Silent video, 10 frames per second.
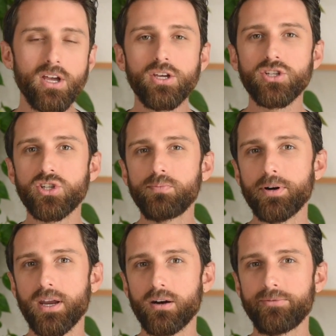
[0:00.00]
super
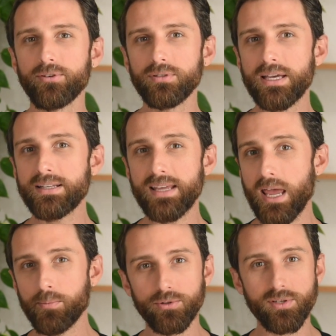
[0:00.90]
careful, and
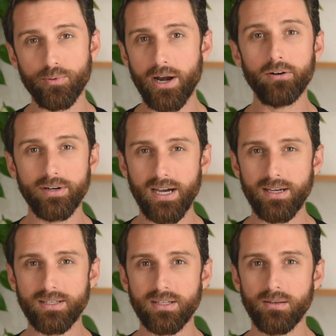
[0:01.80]
able to
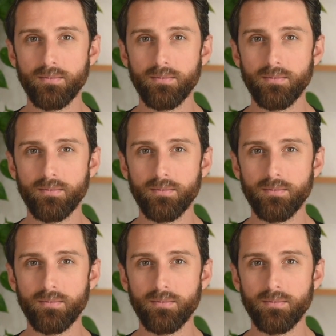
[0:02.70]
prioritize.